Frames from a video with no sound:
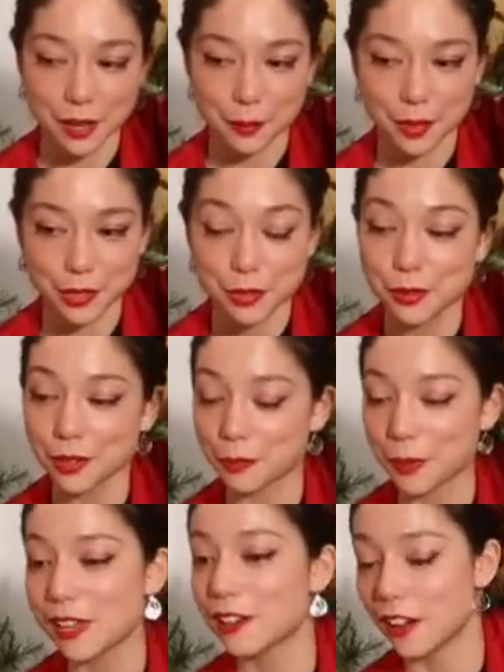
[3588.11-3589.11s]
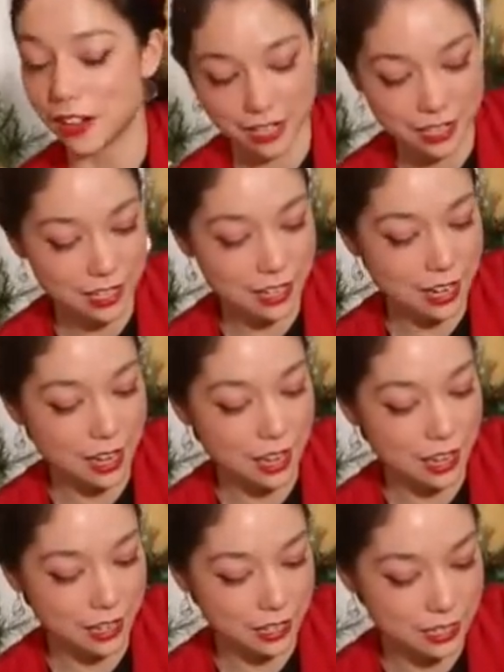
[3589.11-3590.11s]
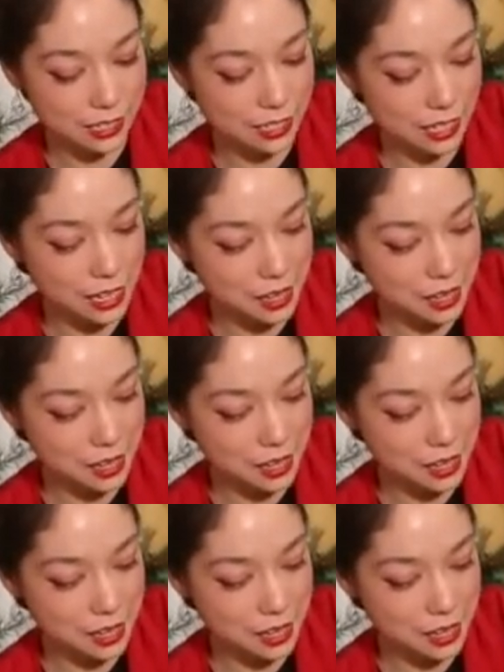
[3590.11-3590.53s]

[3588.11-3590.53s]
you could bid on it and